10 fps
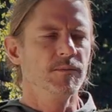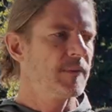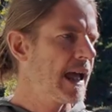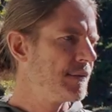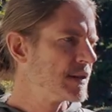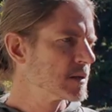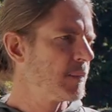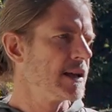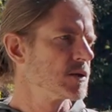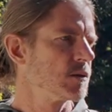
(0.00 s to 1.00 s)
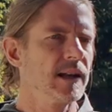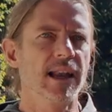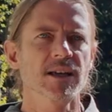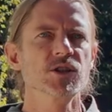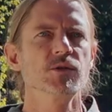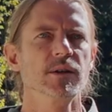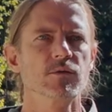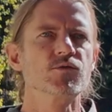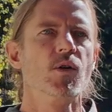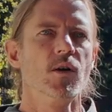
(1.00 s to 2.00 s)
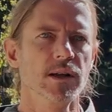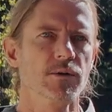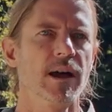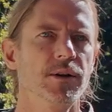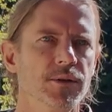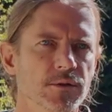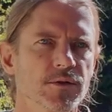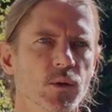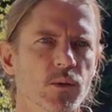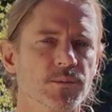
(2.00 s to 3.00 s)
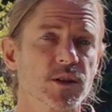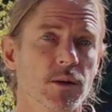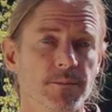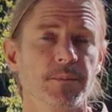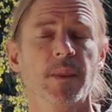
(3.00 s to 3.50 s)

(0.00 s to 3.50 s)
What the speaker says: had the space or the luxury of rolling around on the floor. So